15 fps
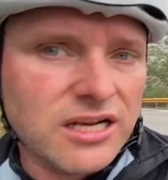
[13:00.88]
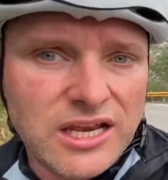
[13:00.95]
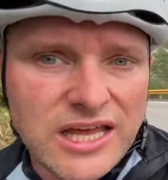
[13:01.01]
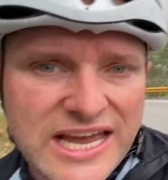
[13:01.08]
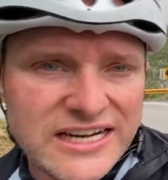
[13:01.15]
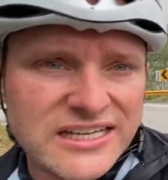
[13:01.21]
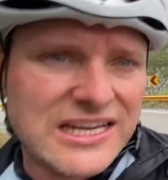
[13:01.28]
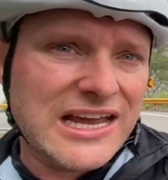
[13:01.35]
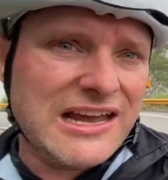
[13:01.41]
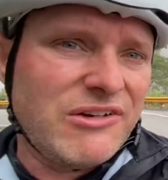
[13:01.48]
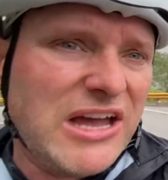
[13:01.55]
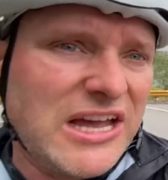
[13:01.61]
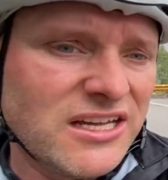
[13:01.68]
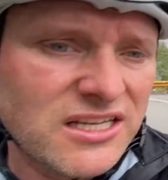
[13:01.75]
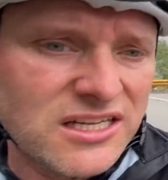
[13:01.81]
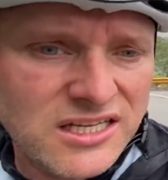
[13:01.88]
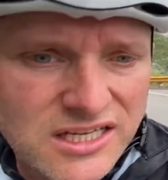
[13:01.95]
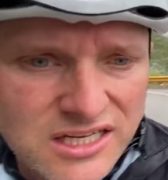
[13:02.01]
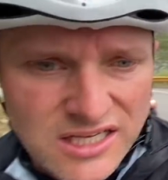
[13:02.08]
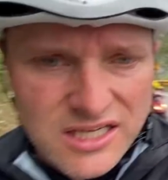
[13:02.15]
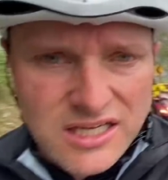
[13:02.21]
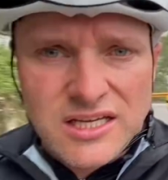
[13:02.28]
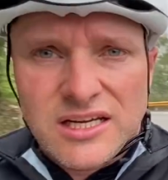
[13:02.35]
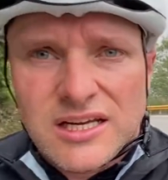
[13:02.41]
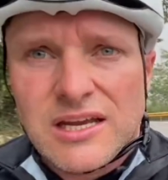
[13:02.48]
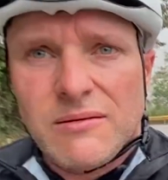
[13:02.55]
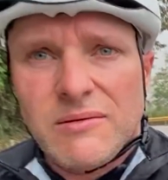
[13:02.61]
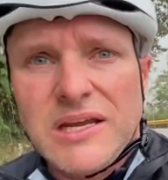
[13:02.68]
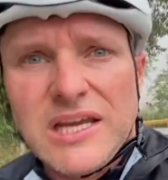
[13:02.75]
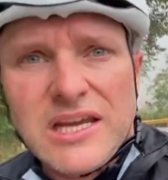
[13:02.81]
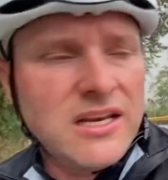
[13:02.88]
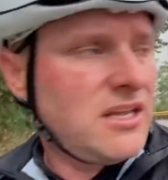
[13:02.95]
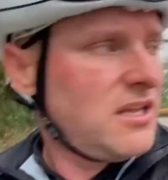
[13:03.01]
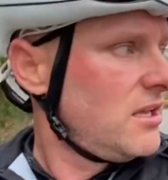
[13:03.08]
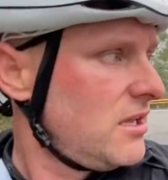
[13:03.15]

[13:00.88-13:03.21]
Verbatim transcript: cloud cover coming in.